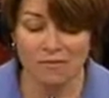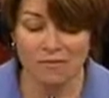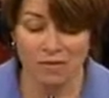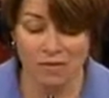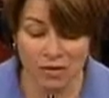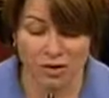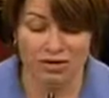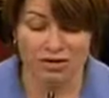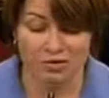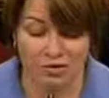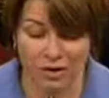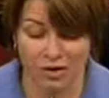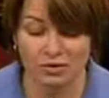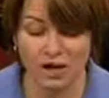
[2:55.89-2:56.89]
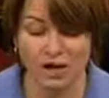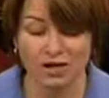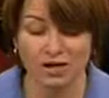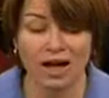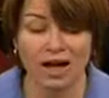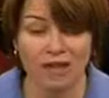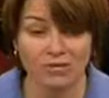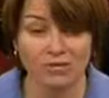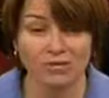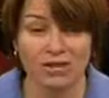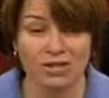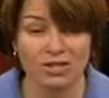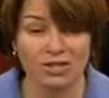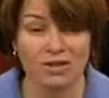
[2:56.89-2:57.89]
voice vote on
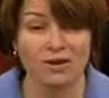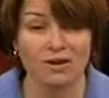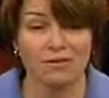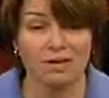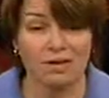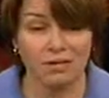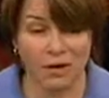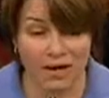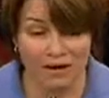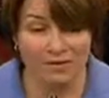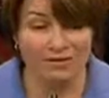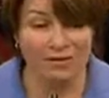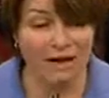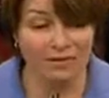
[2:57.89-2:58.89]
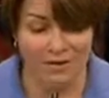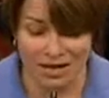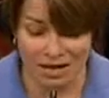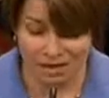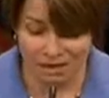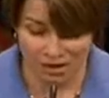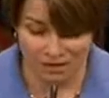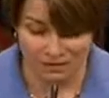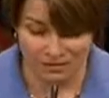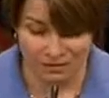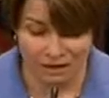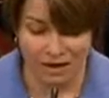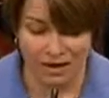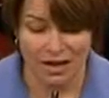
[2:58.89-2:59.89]
confirmation of the Graves nomination,
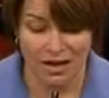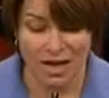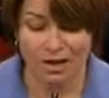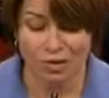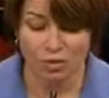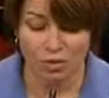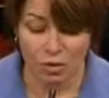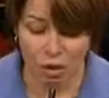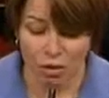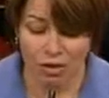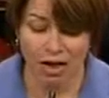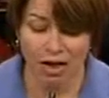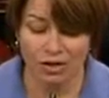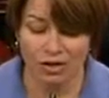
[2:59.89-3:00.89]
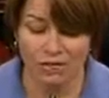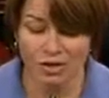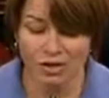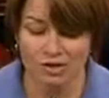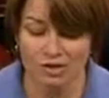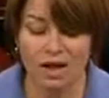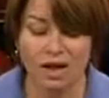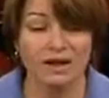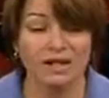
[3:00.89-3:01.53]
a roll call vote on